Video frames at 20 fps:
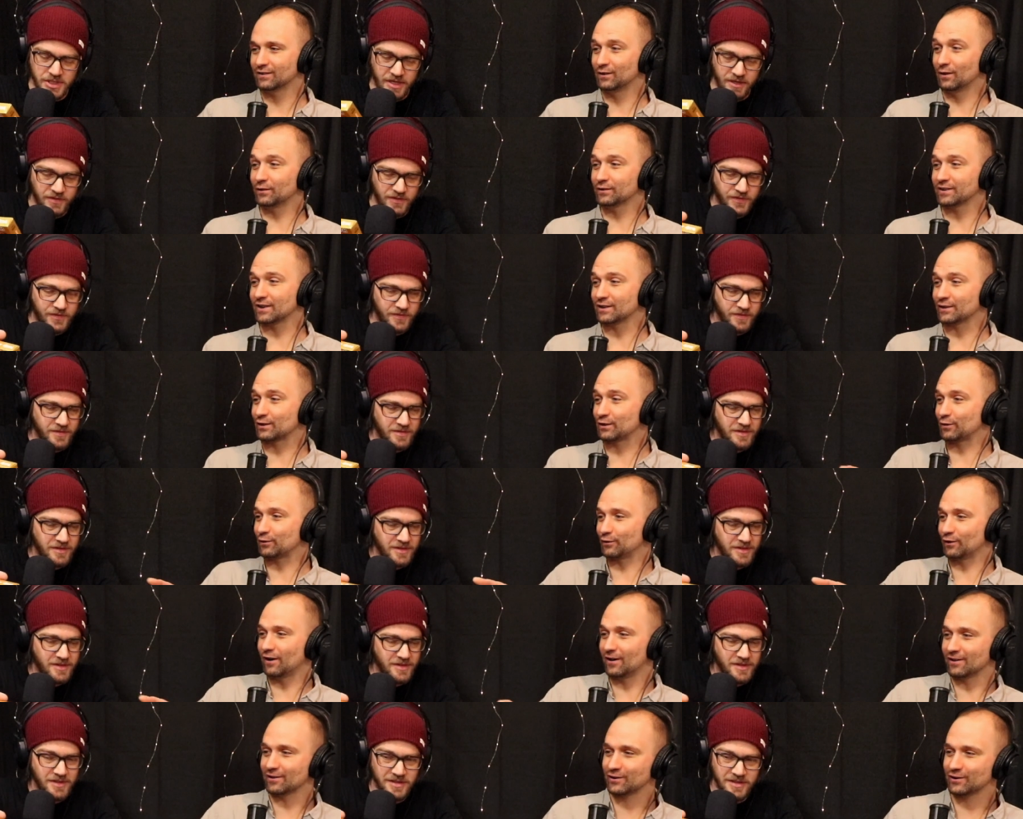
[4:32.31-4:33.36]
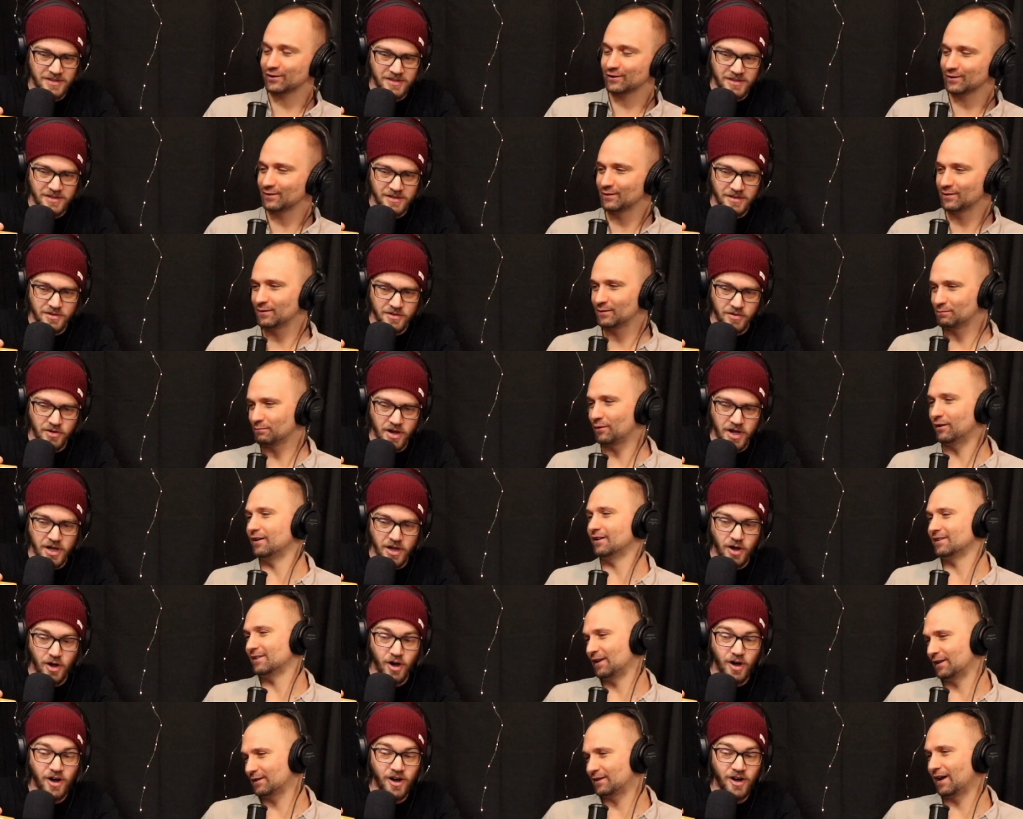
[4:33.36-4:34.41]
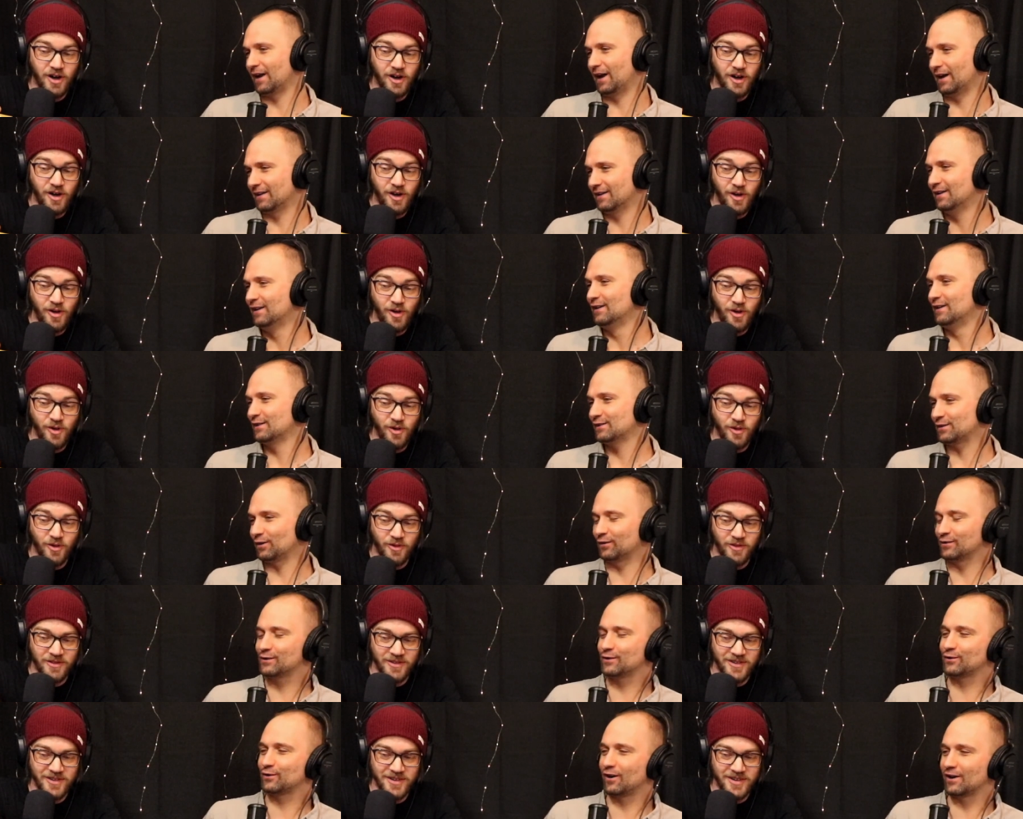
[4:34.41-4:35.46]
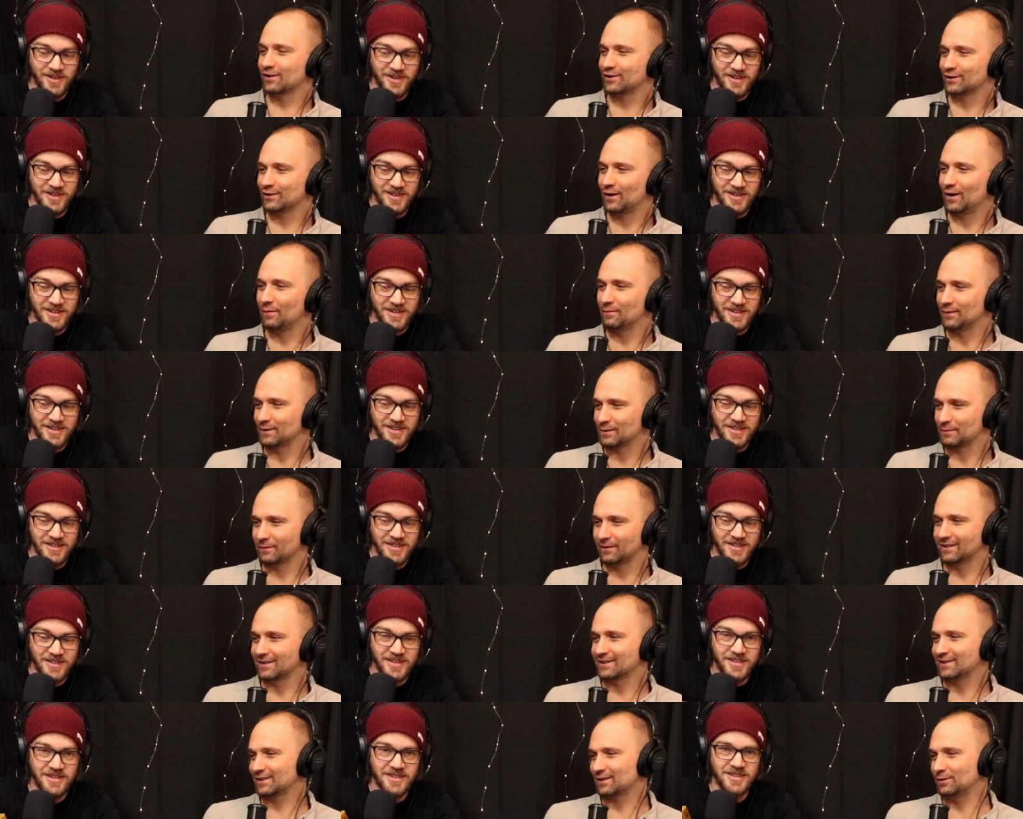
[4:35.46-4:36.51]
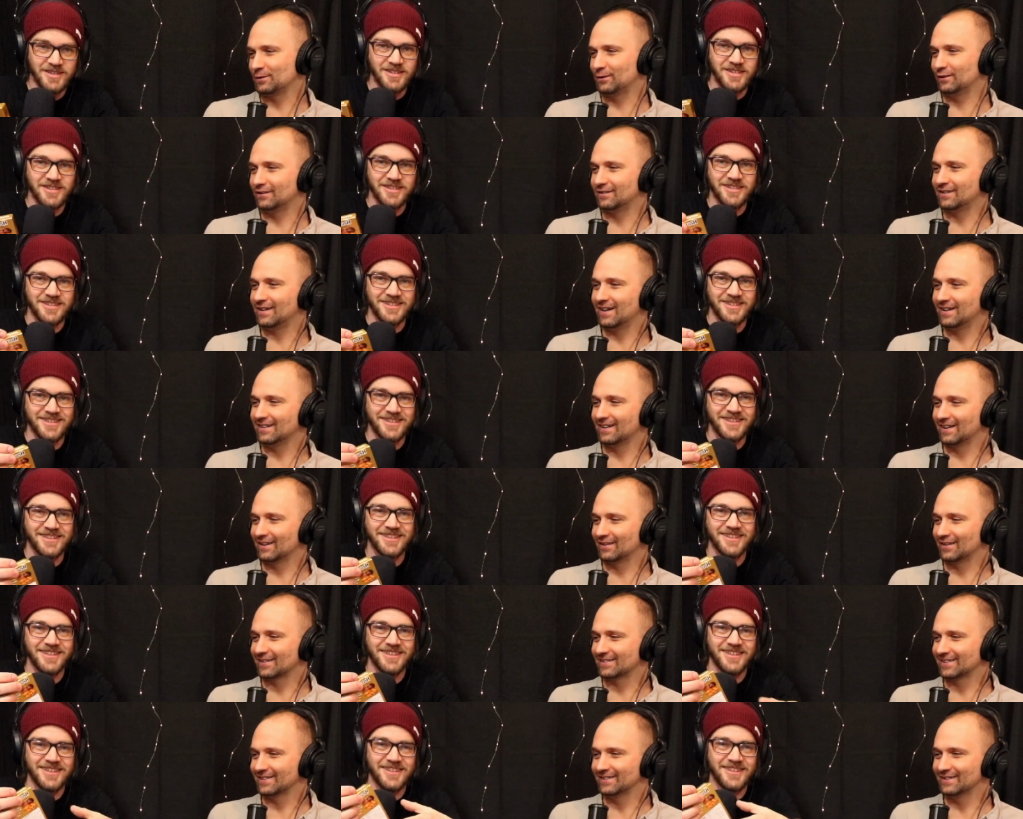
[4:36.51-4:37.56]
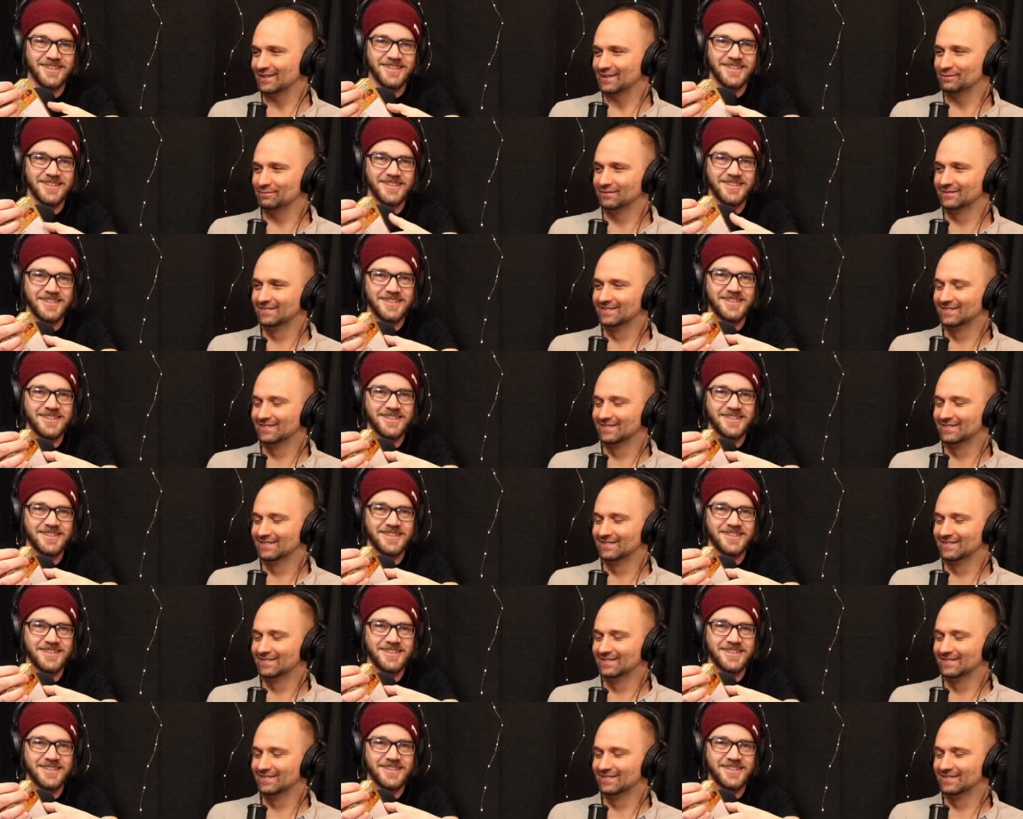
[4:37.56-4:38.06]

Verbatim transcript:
Speaker 1: sounds. No, it says crush. Crush. Oh, I, so it's crushed almonds, but it's cool. I, I like the name.